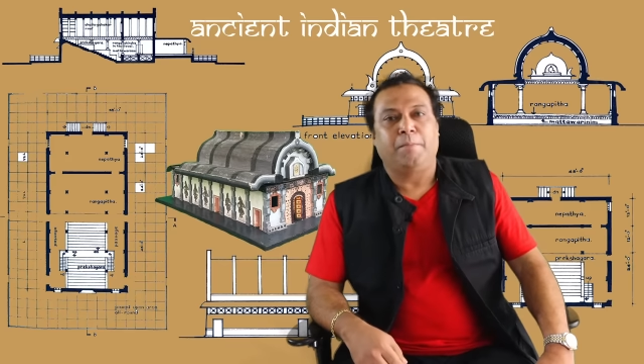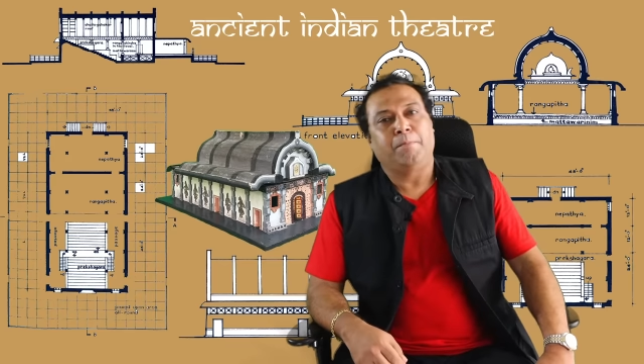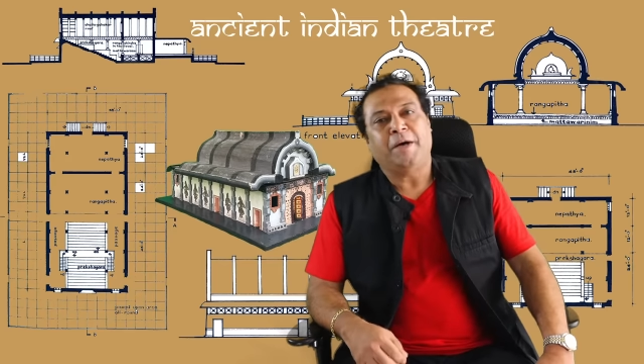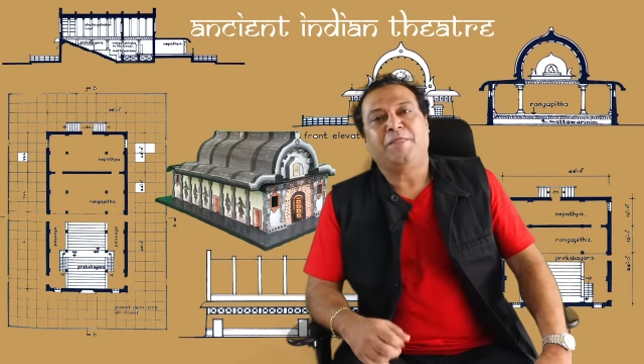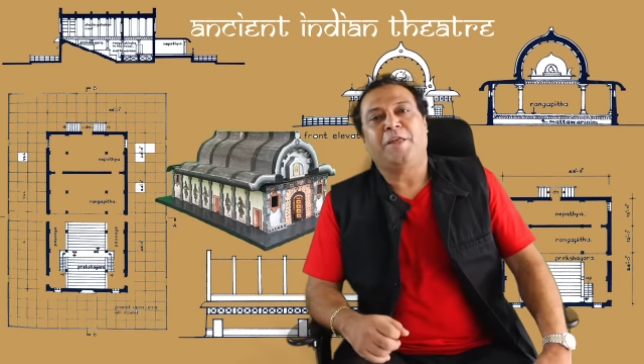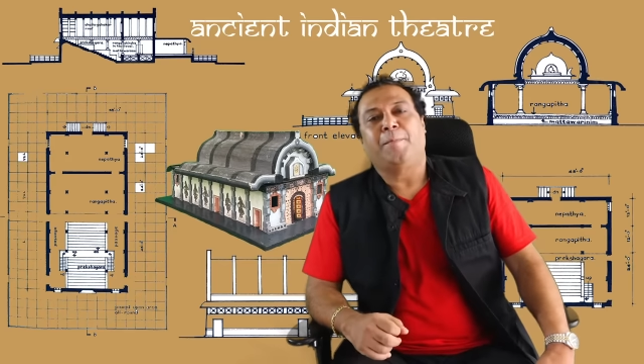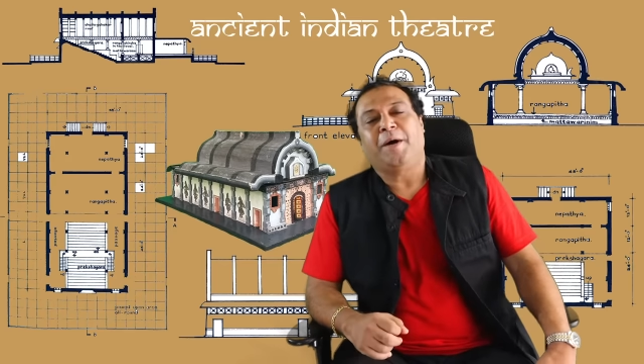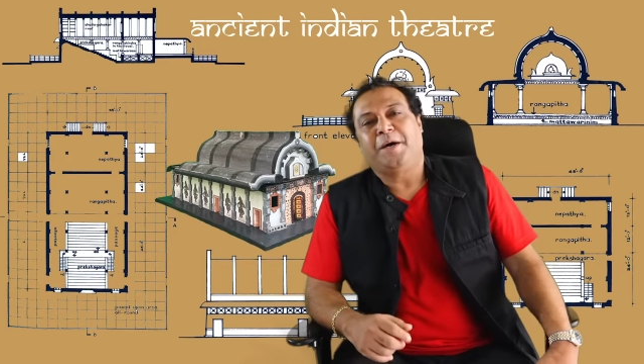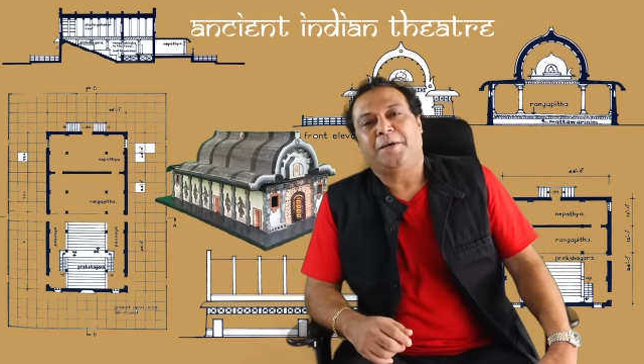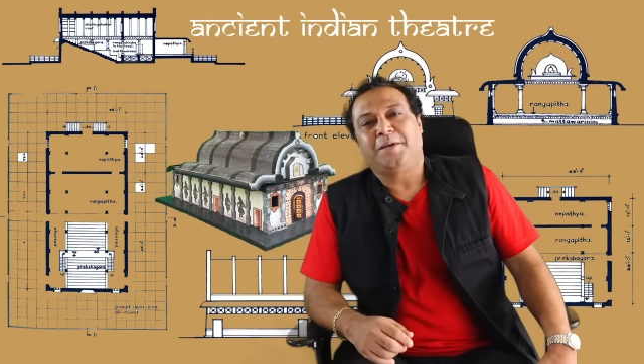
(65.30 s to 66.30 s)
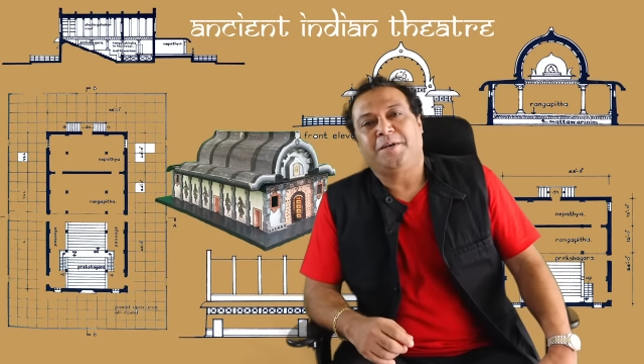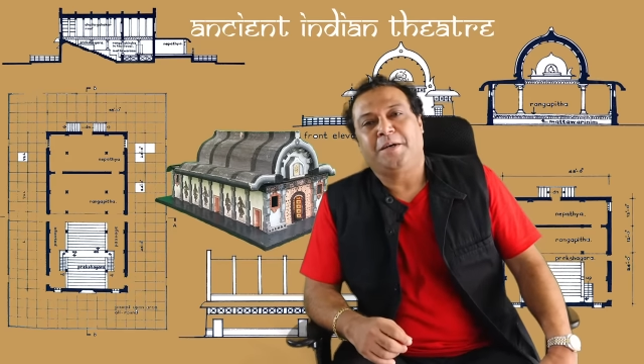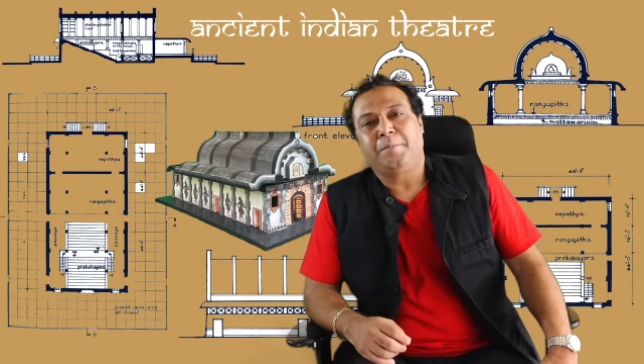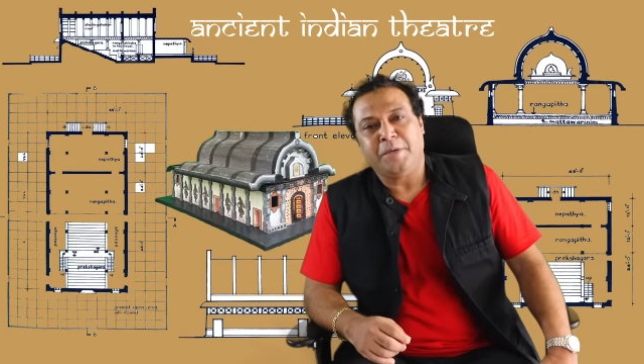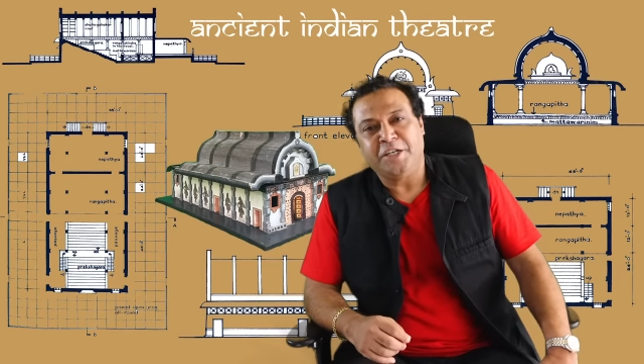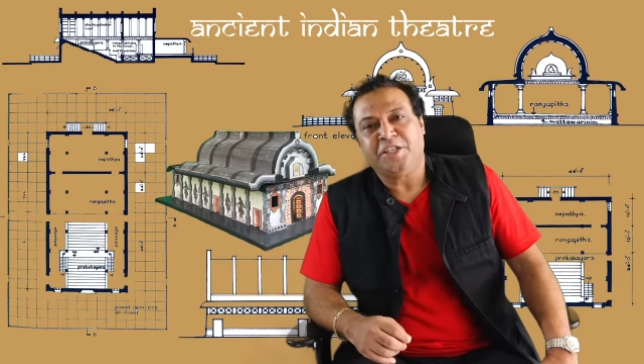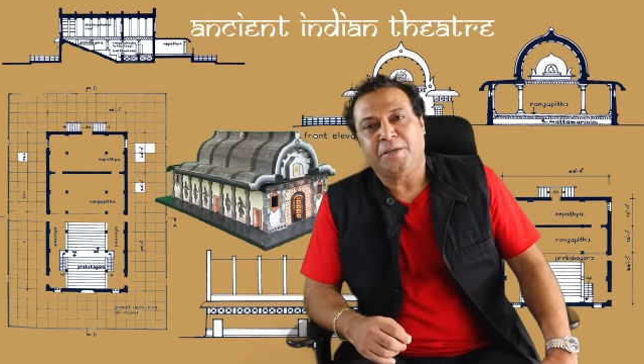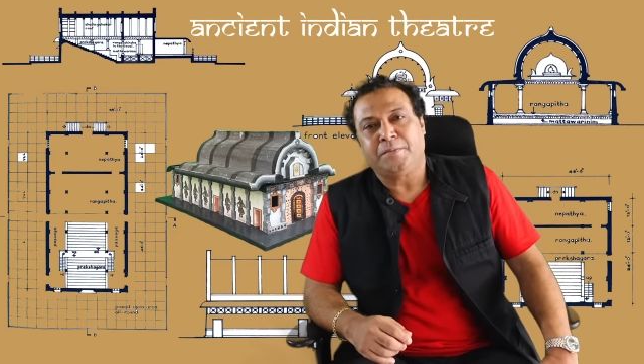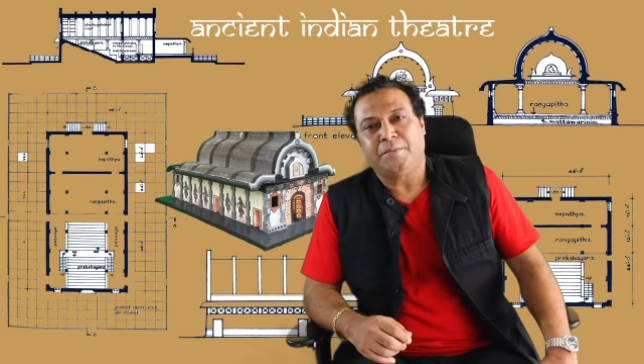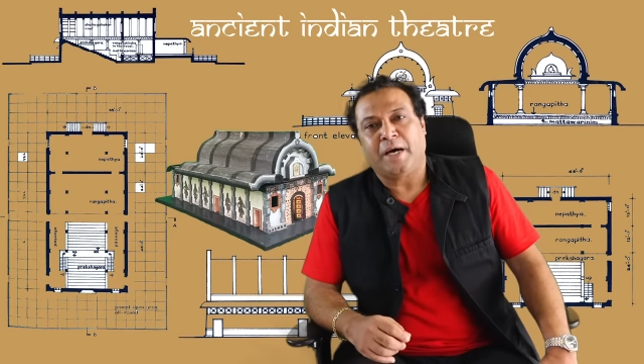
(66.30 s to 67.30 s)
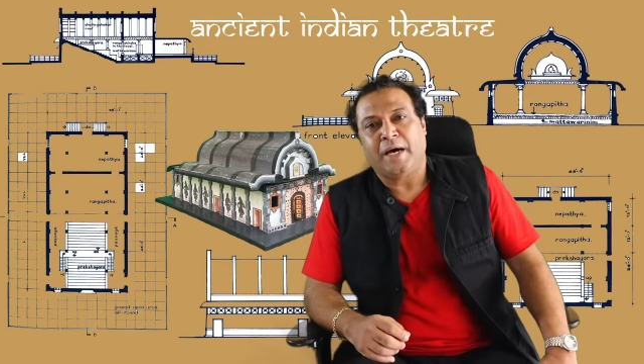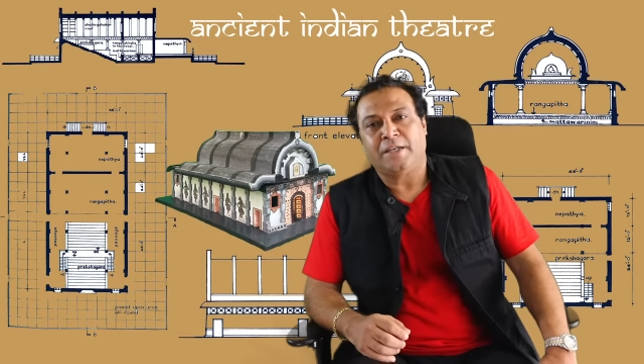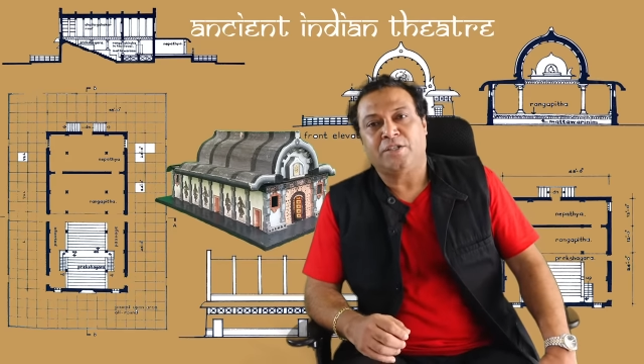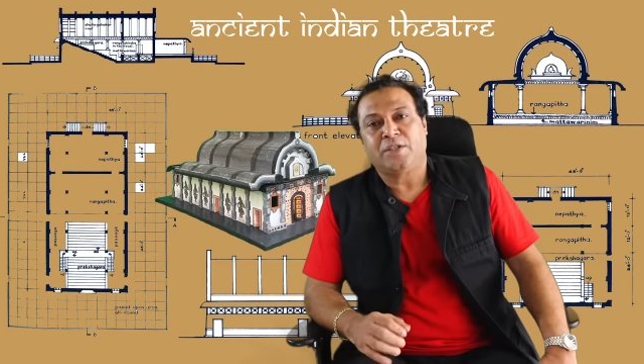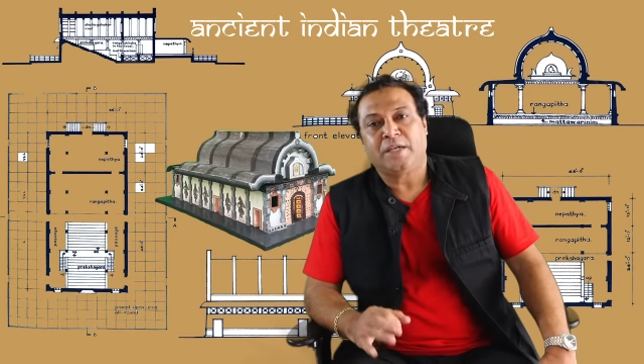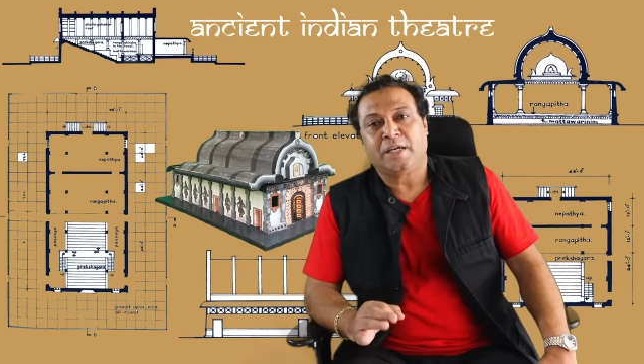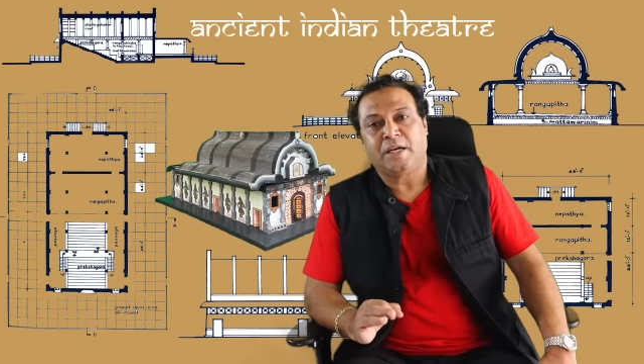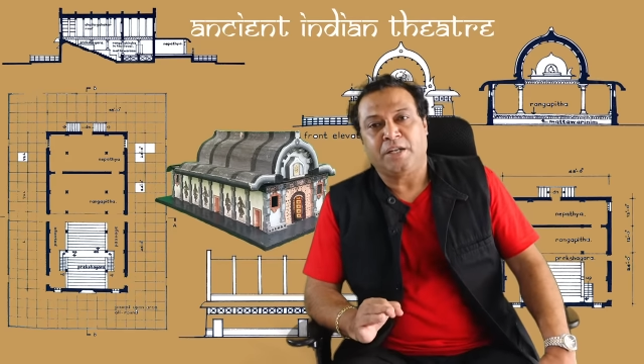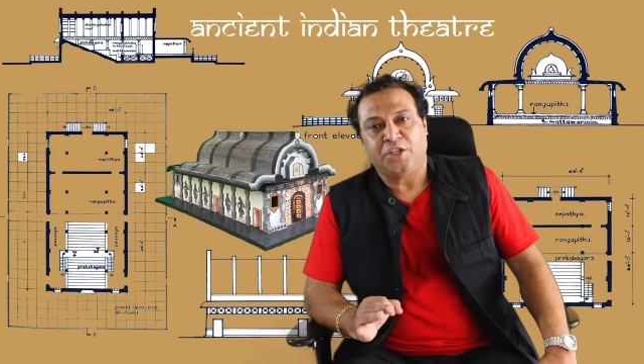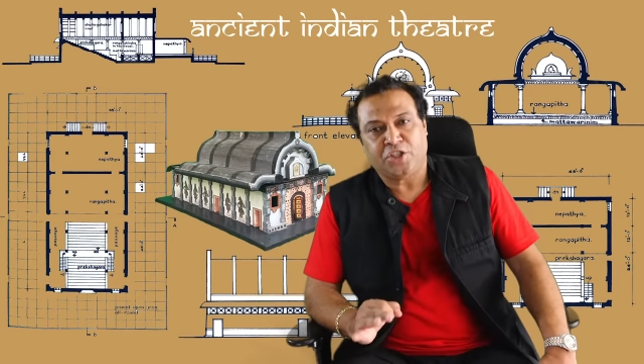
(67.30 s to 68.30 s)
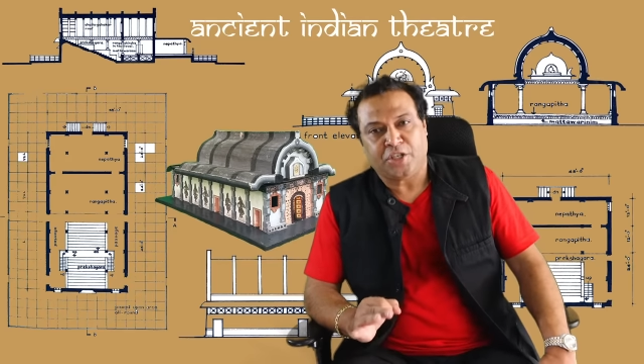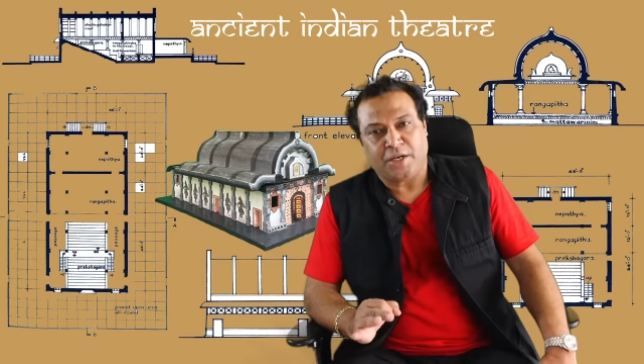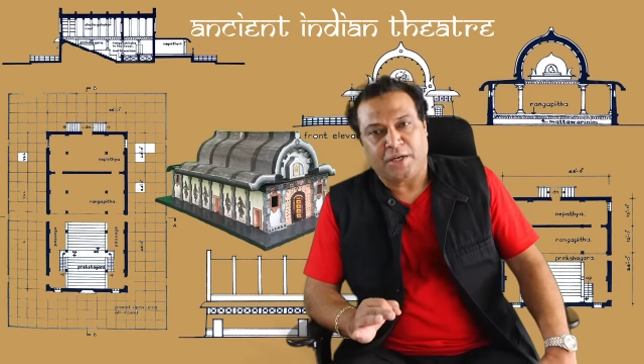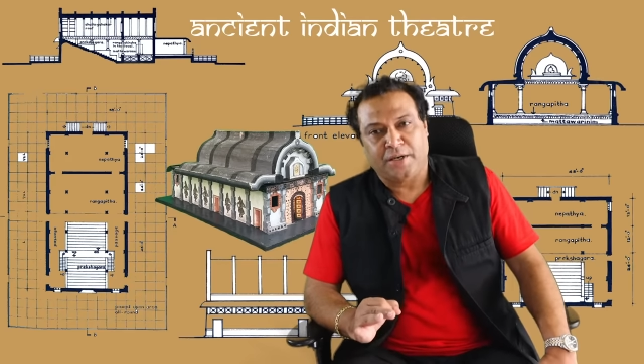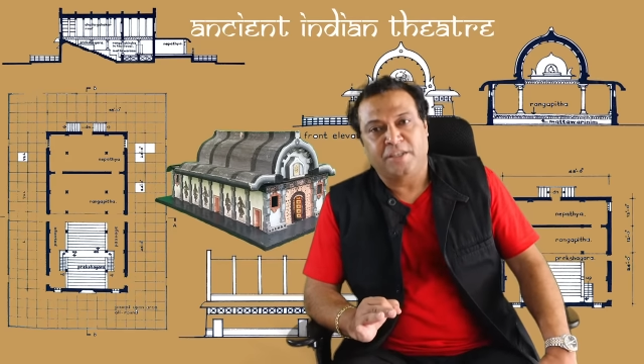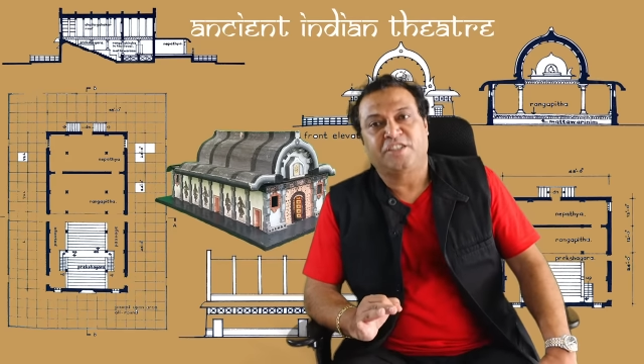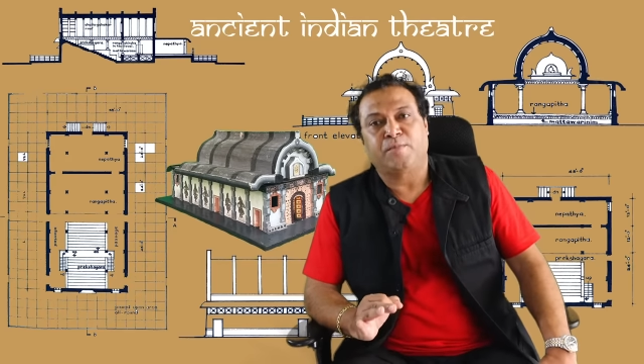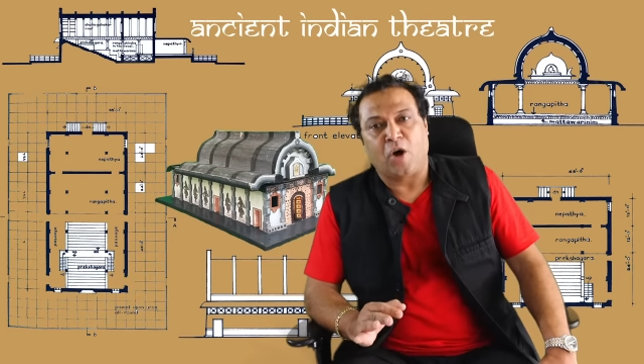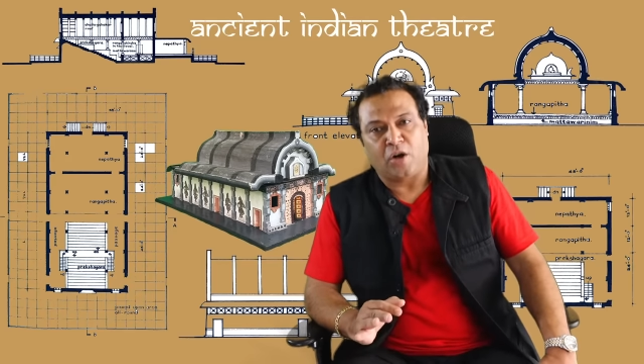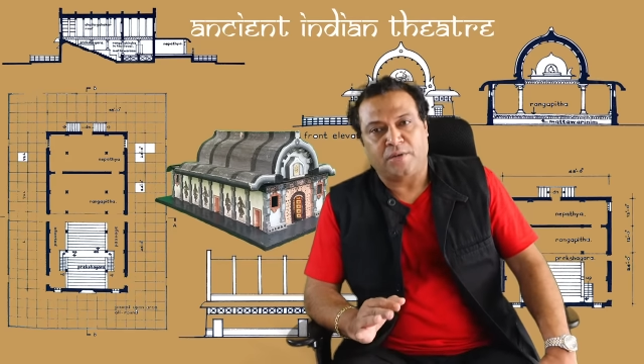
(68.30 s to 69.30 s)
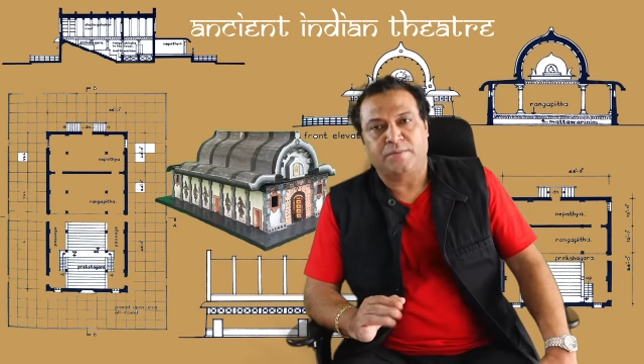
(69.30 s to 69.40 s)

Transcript: Madhyama, medium and Kanishta, small.